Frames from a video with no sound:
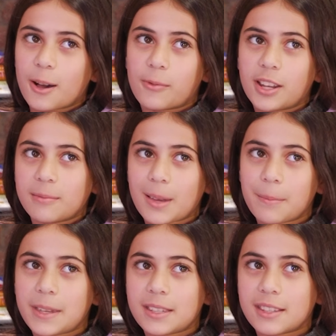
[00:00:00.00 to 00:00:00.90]
One of my
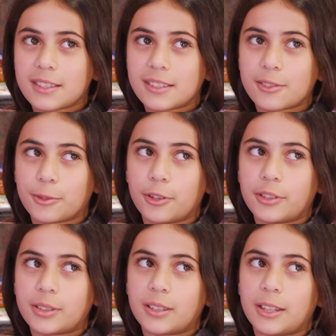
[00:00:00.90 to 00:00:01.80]
pieces
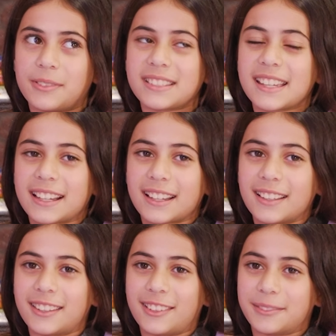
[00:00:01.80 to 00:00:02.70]
sold, it was like
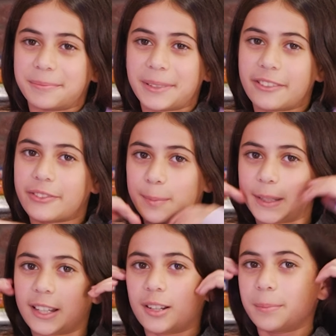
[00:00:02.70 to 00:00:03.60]
a little bit of a
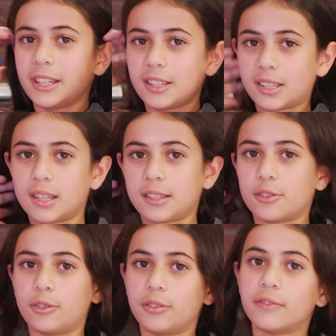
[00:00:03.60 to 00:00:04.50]
bigger piece. It
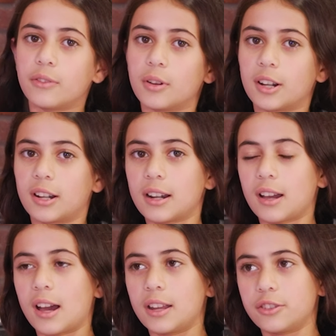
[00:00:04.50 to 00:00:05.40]
sold for
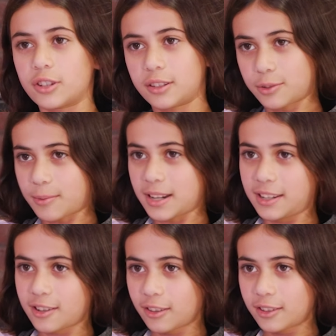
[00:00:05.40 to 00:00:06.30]

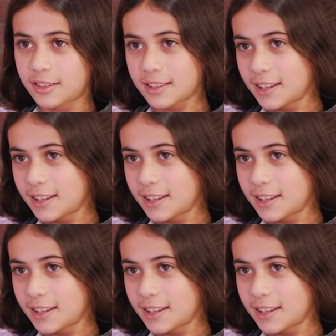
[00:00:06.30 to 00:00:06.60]
$120.